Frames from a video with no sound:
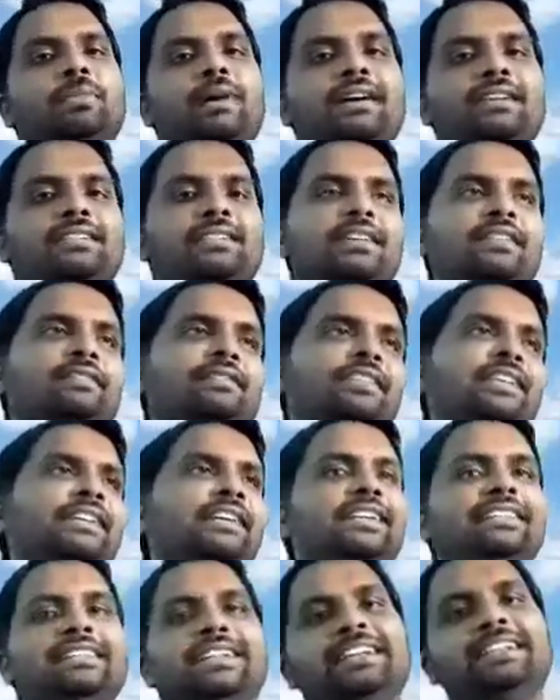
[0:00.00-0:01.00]
parts of
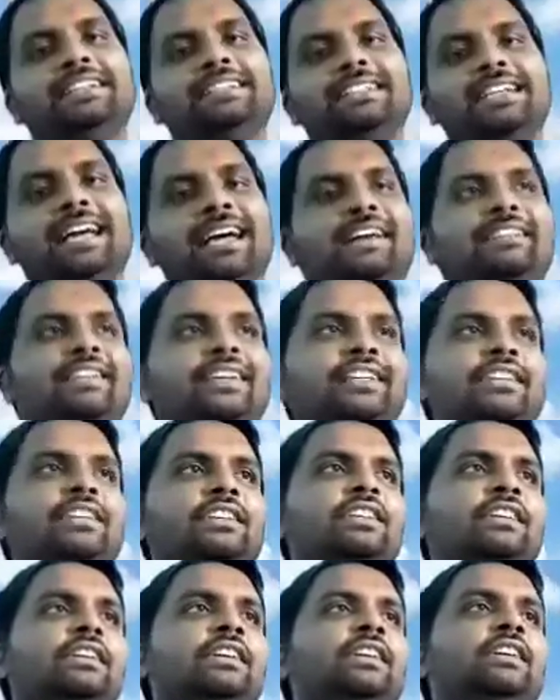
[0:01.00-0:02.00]
ear that is
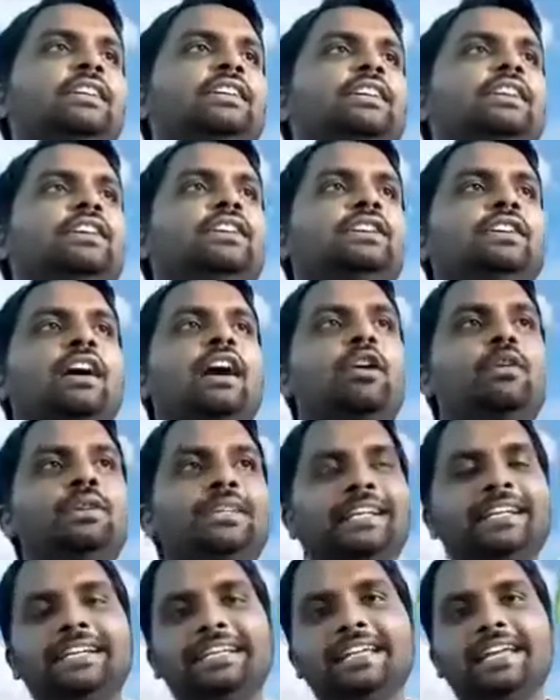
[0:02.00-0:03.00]
having?
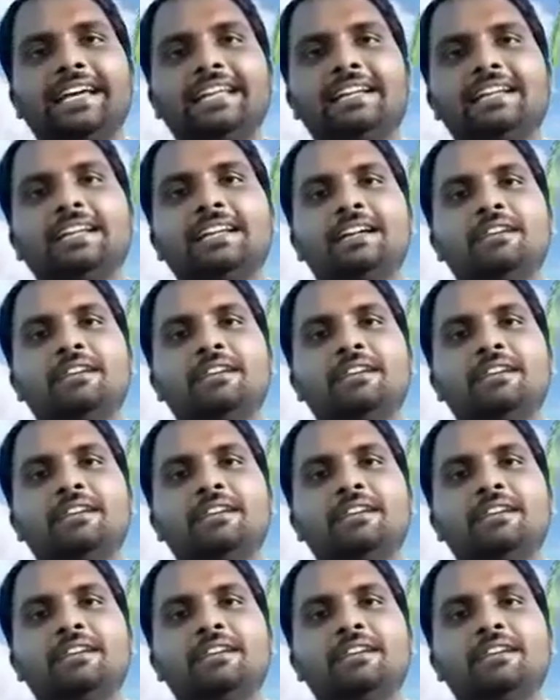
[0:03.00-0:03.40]
Outer ear,